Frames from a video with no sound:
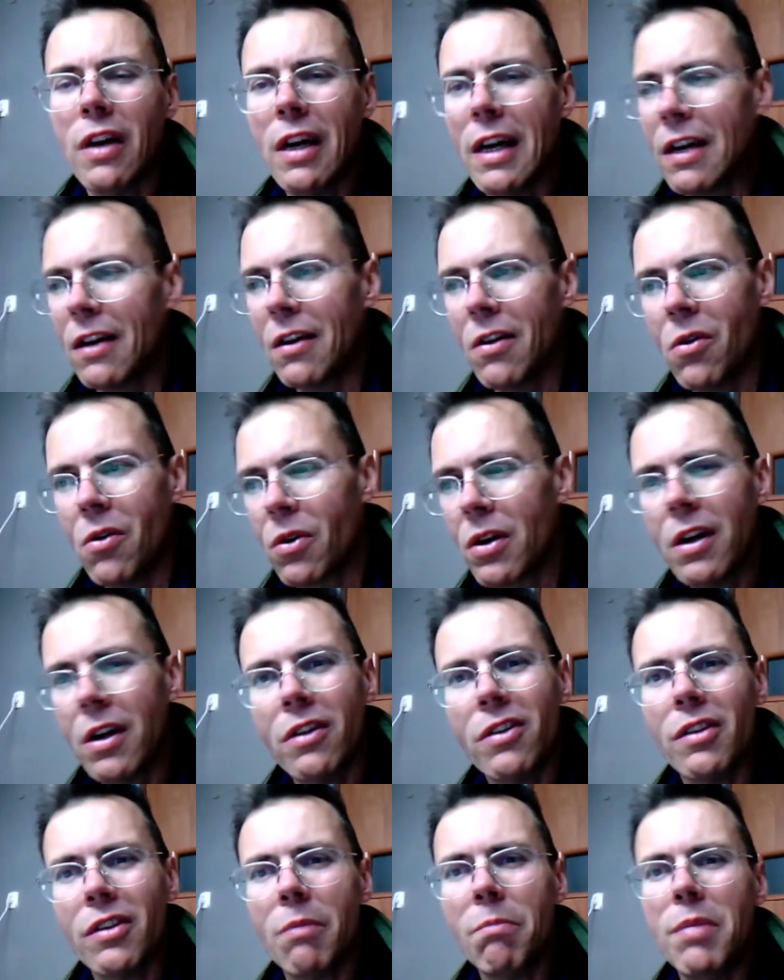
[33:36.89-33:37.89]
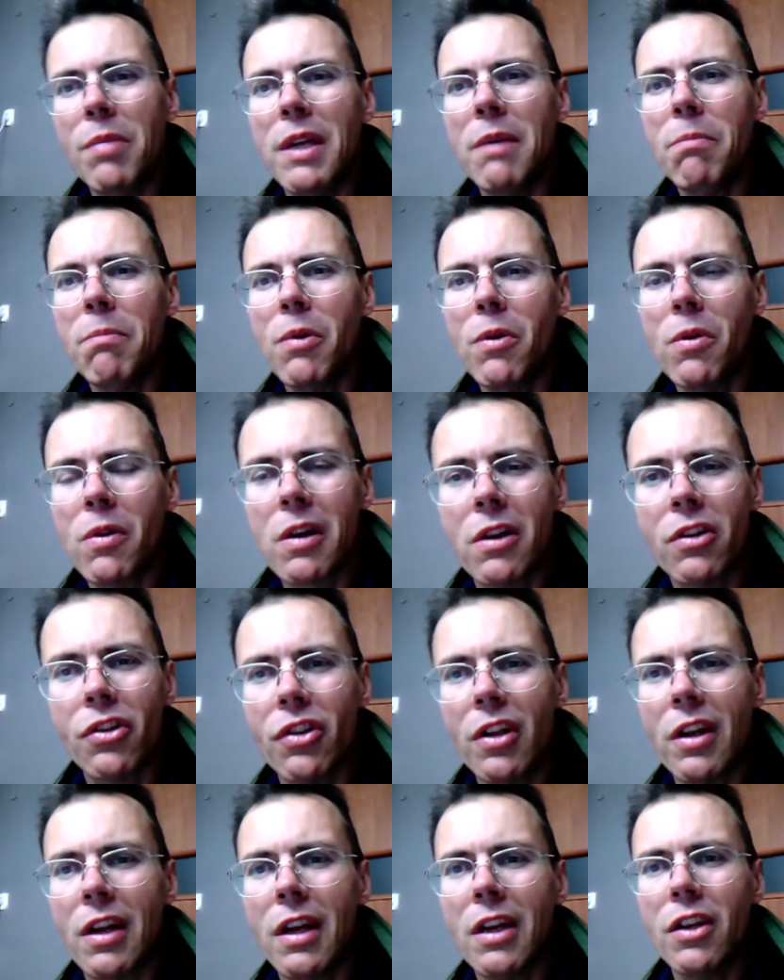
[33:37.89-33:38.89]
I don't know, curse the people,
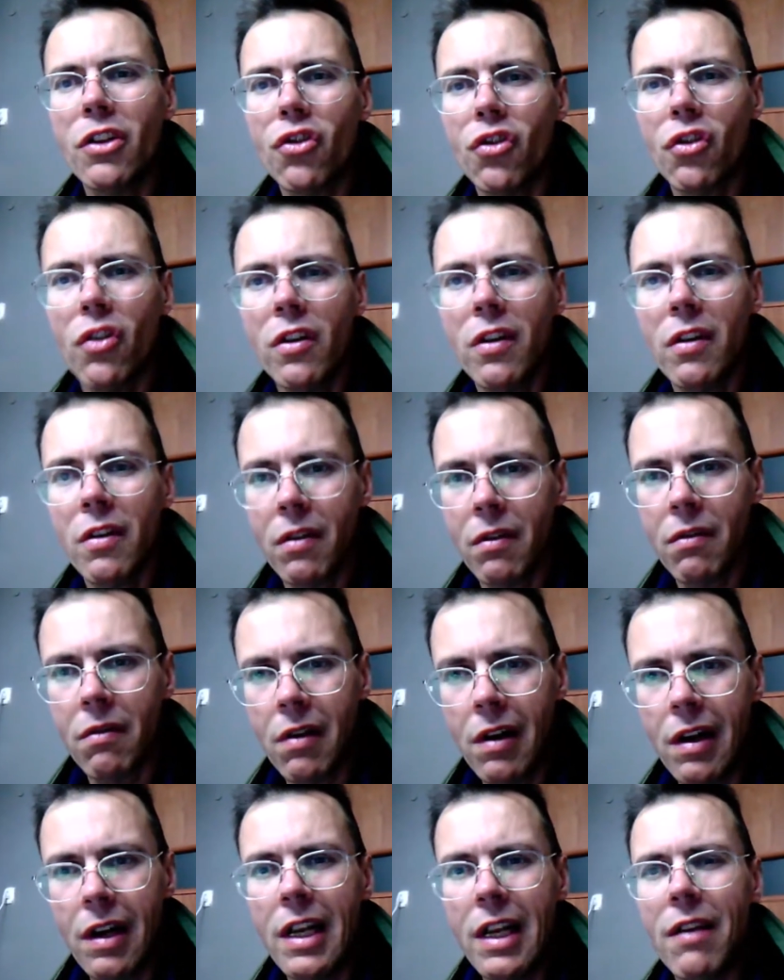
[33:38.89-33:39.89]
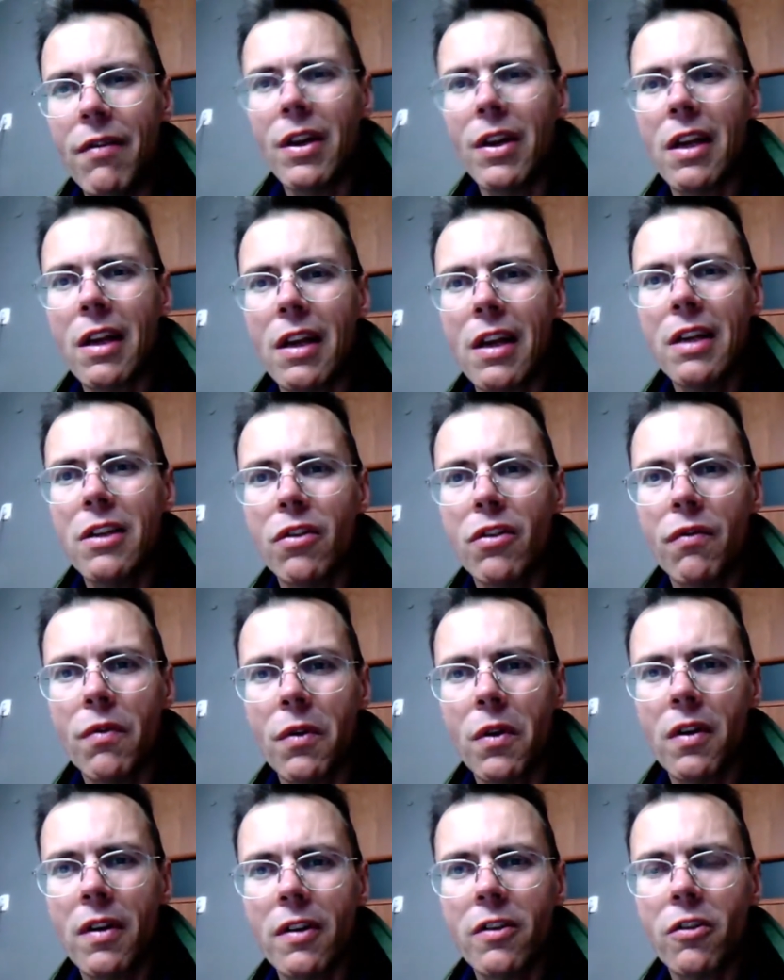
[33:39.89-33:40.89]
curse the nation, live in a hatred
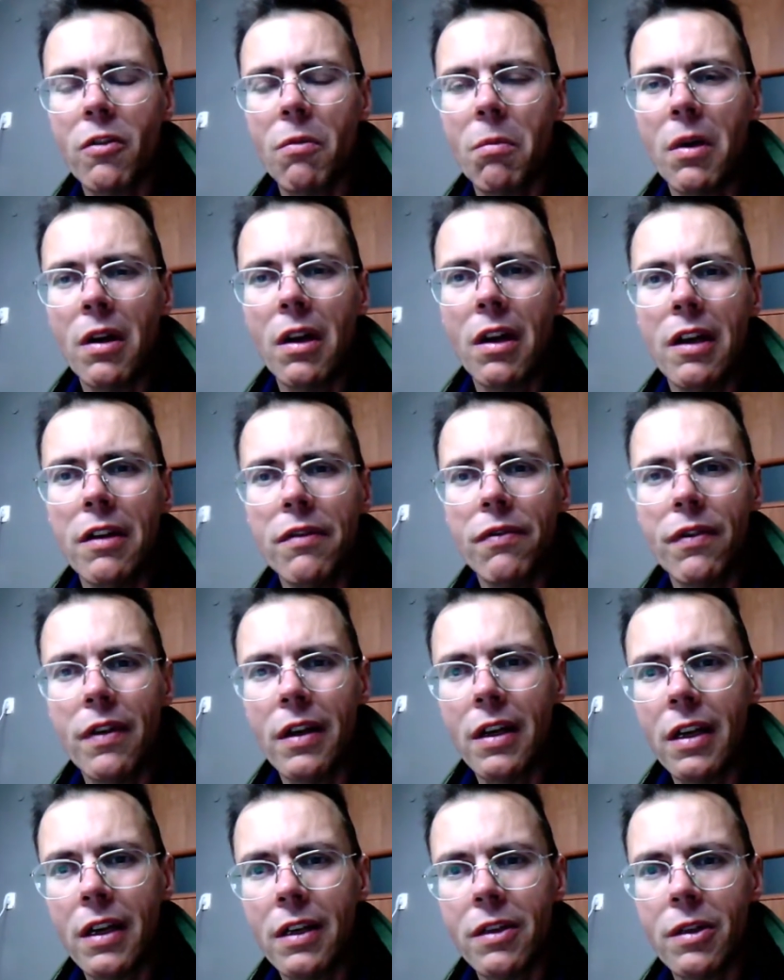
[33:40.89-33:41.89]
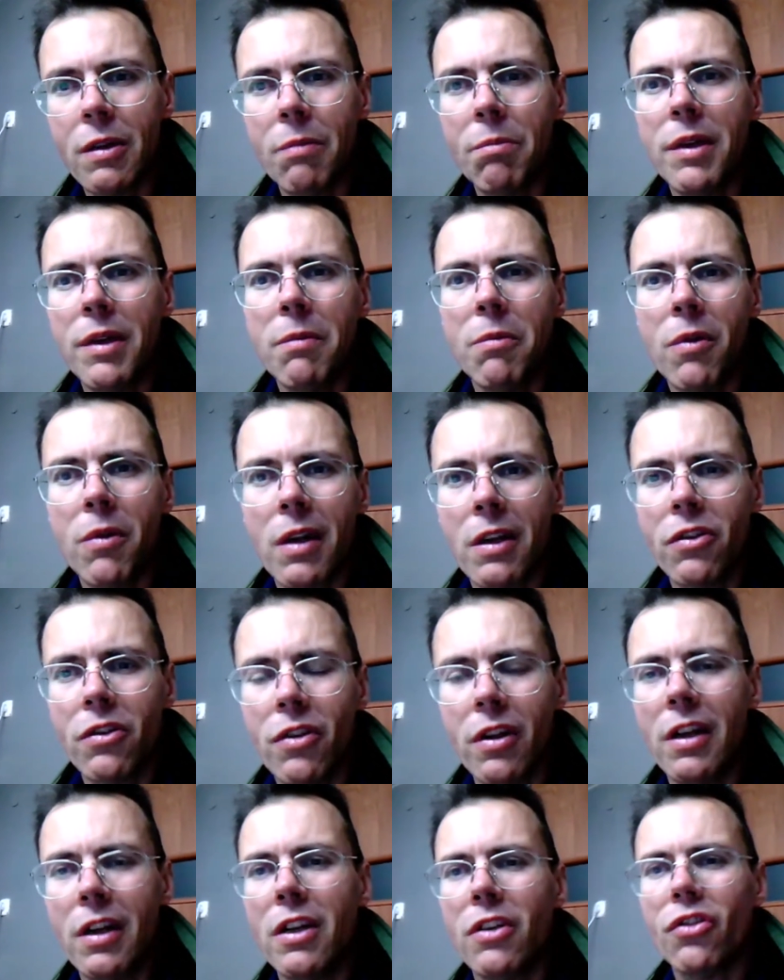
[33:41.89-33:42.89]
for the rest of my life against the people,
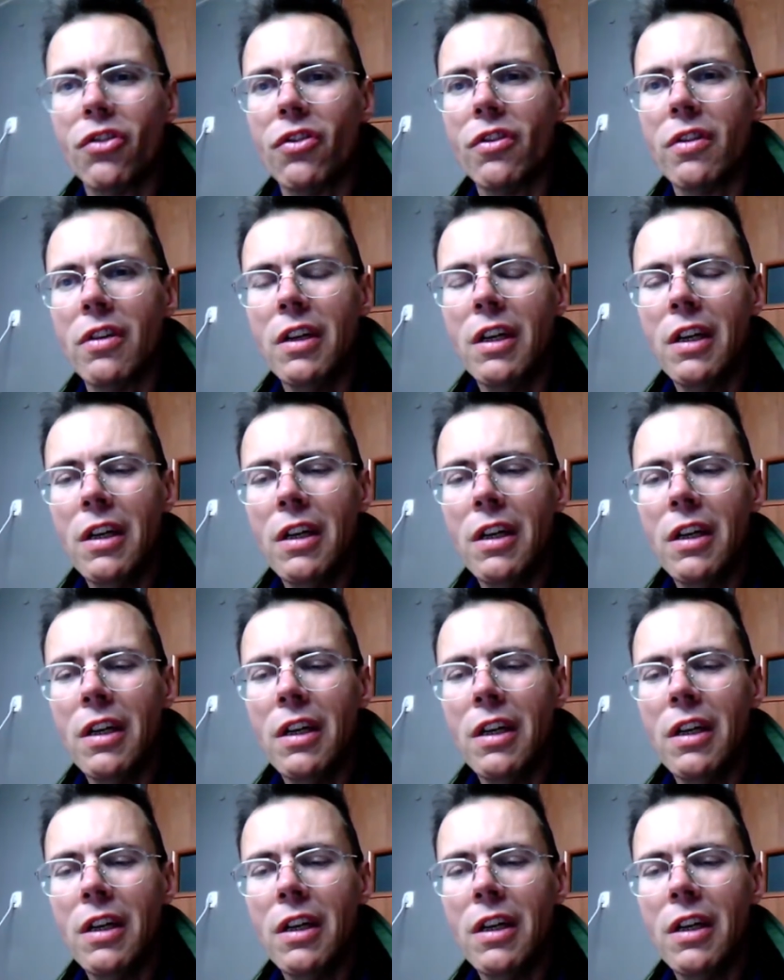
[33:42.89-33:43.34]
against the nation.